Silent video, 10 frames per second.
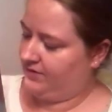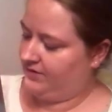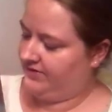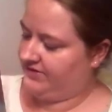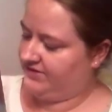
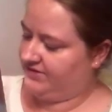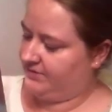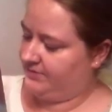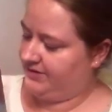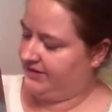And this is
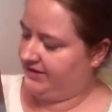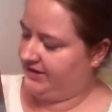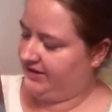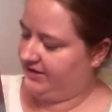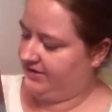
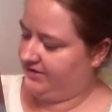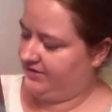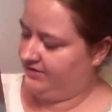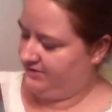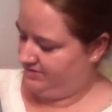completely,
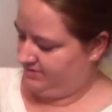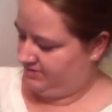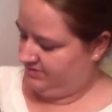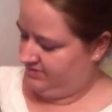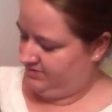
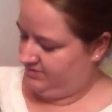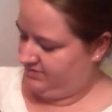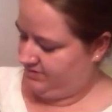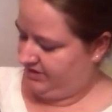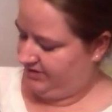
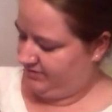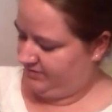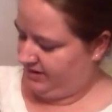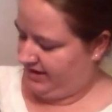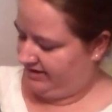you know,
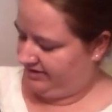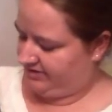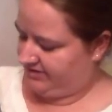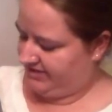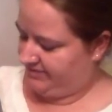how your
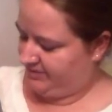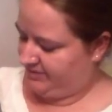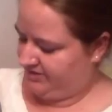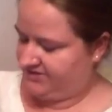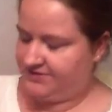team
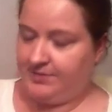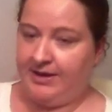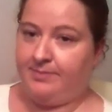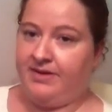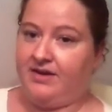looks
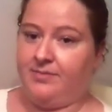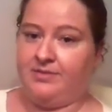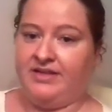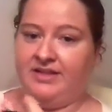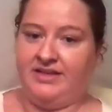might be
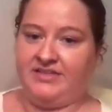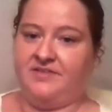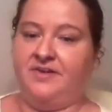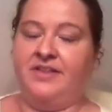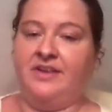completely
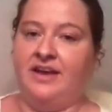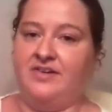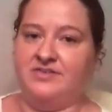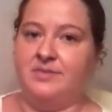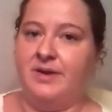different than
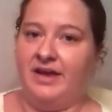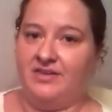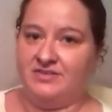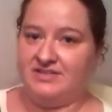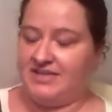how somebody
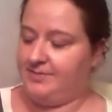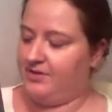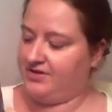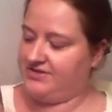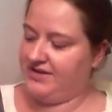else's team
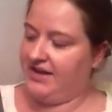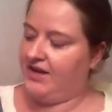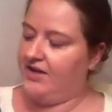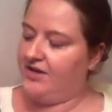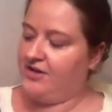looks, and
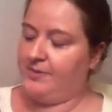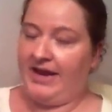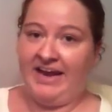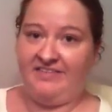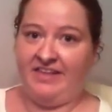you
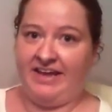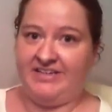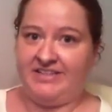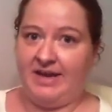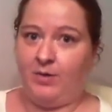might have
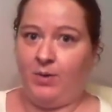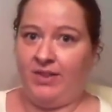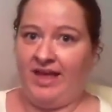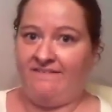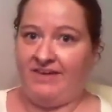legs that grow a
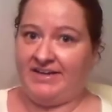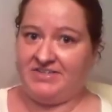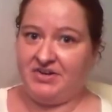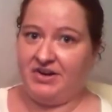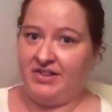lot
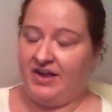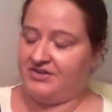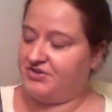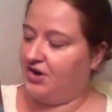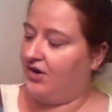faster and a lot
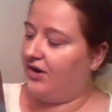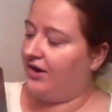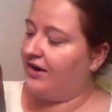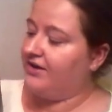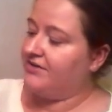
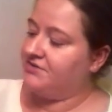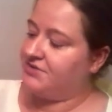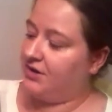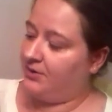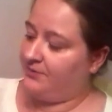stronger.
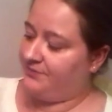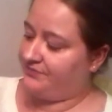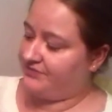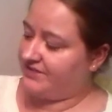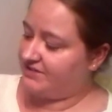So
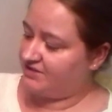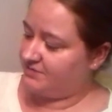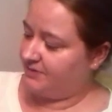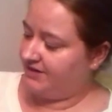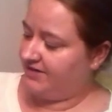this looks
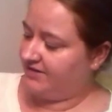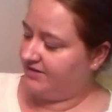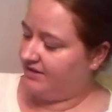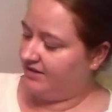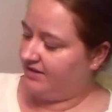pretty,
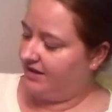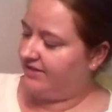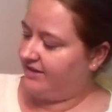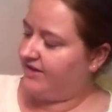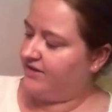I
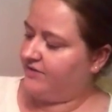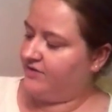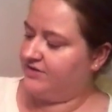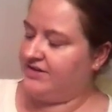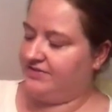think you
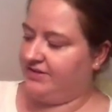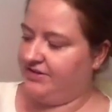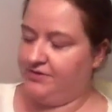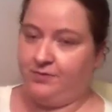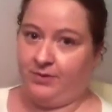could definitely
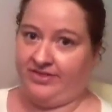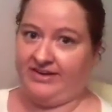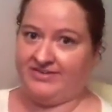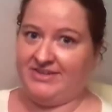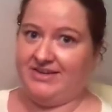do
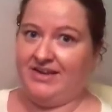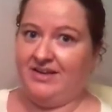4,000